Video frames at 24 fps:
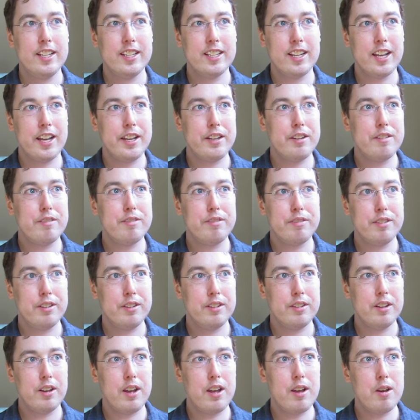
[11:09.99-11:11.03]
kind of
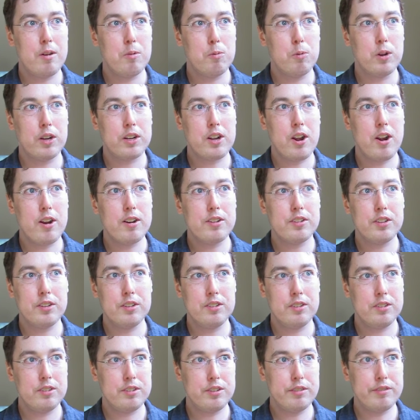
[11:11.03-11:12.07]
work hard
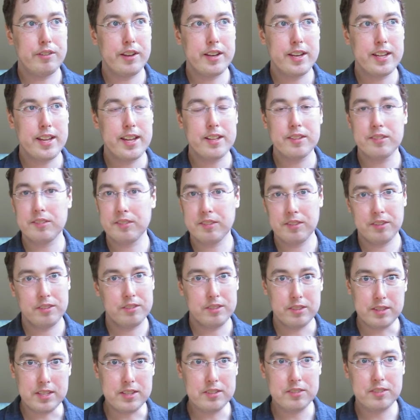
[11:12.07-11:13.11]
to fight against,
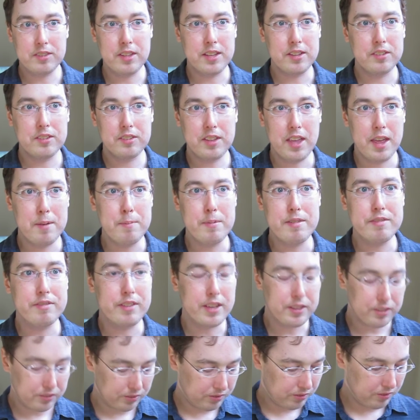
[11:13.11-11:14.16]
these things can be
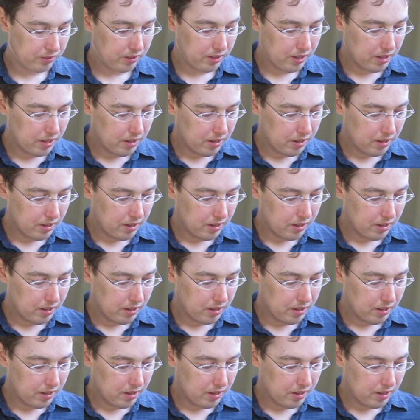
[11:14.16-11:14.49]
fixed.